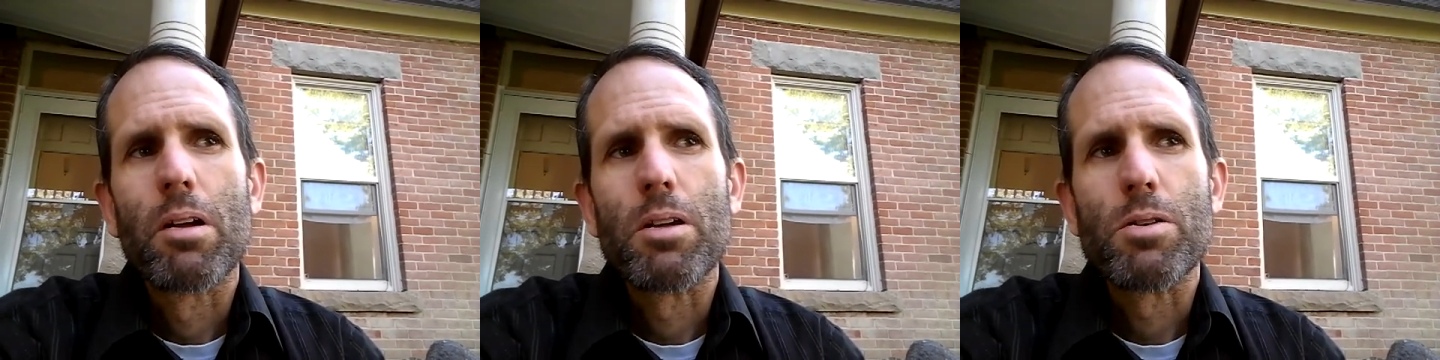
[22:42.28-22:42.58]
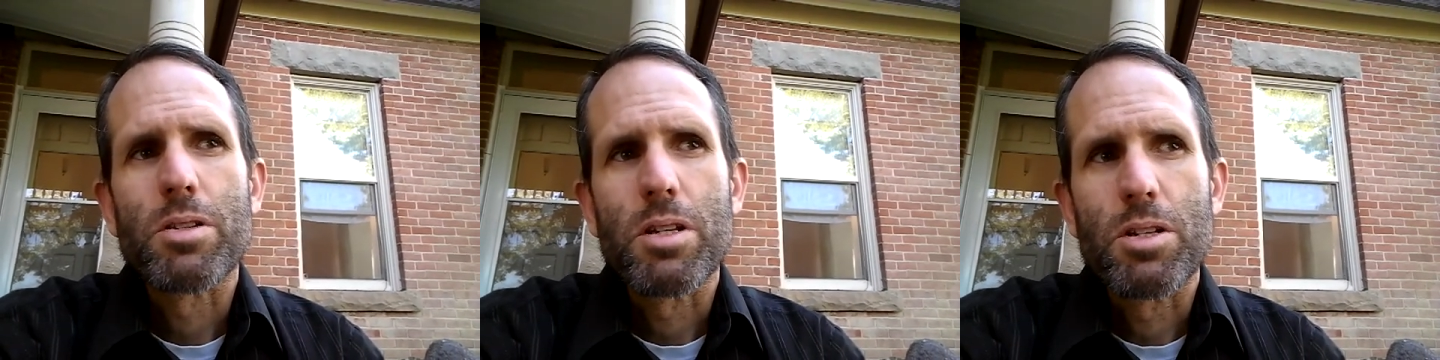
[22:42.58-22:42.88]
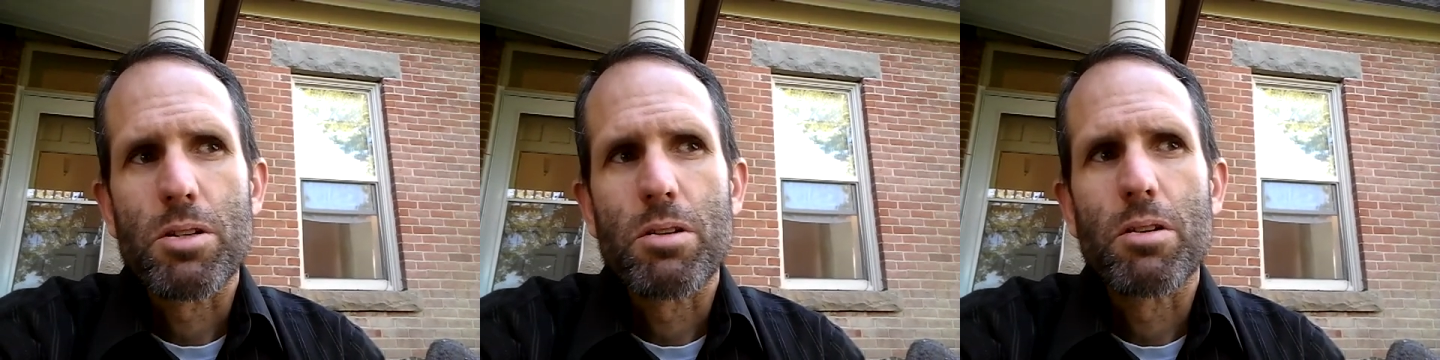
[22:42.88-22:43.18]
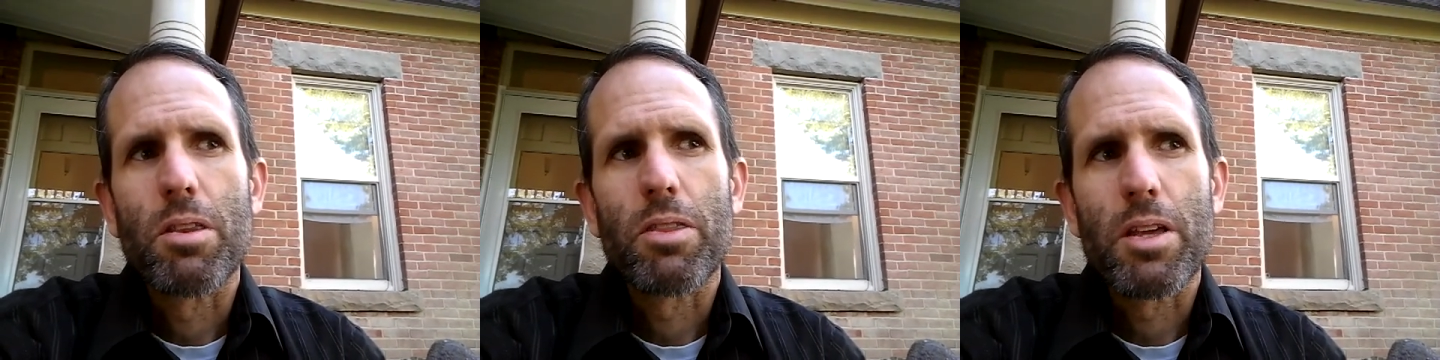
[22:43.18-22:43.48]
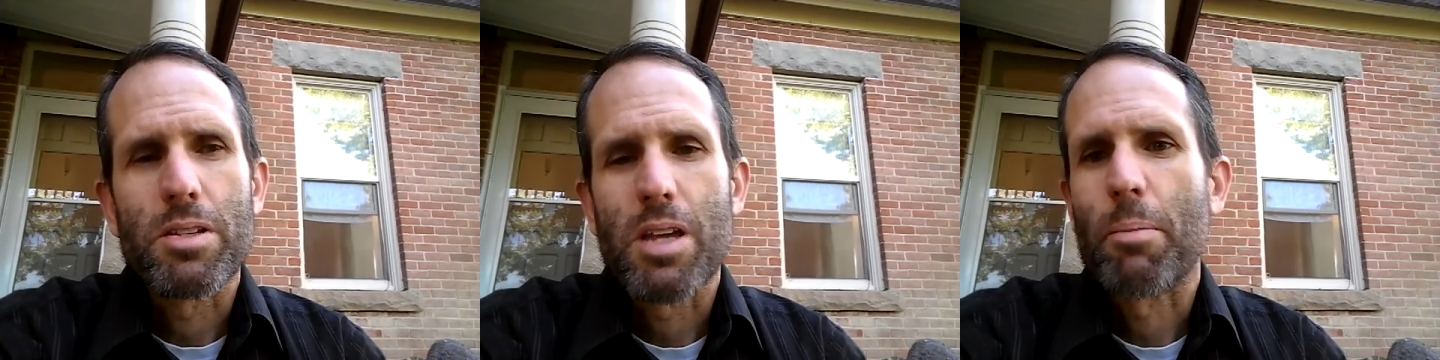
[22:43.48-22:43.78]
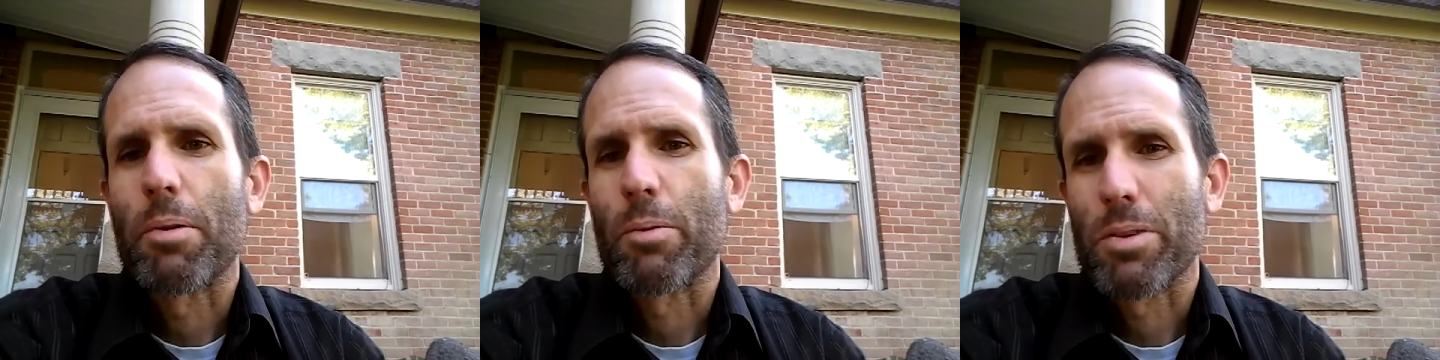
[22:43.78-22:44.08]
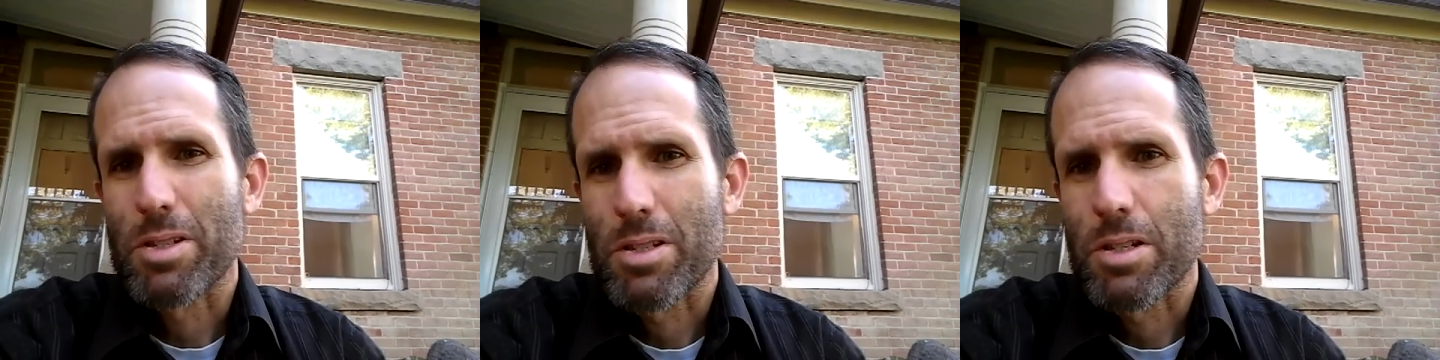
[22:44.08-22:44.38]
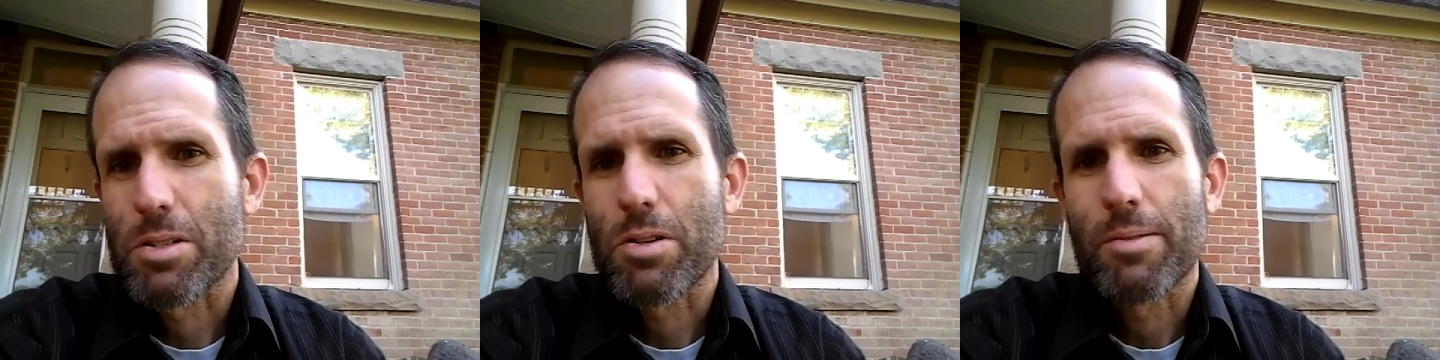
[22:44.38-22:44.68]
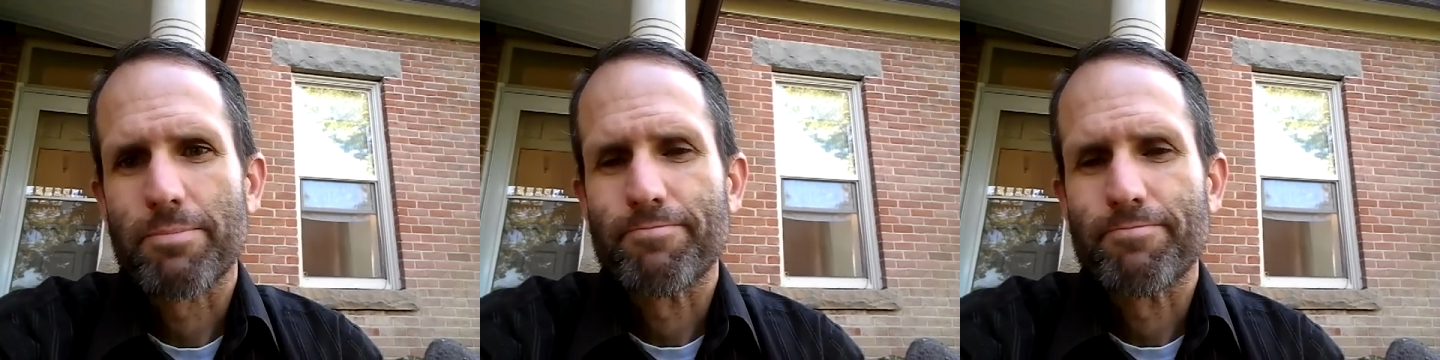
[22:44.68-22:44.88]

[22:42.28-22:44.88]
you see things happening with his sister.